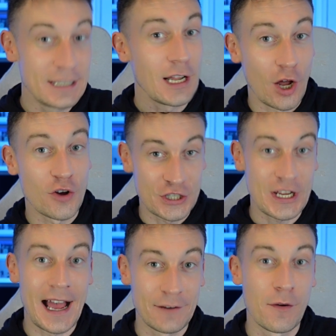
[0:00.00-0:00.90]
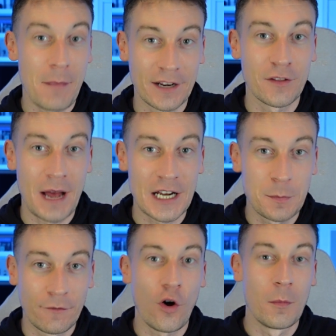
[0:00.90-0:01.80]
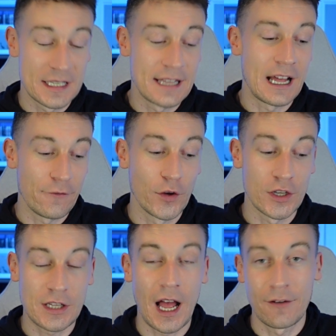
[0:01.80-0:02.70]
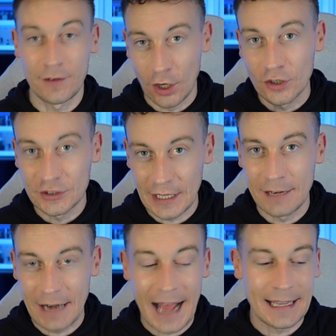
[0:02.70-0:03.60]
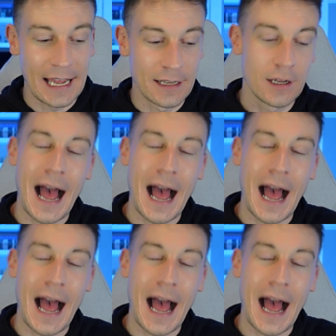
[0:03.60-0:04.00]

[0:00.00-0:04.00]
alongside for man of the match performance in that first half, alongside Ake.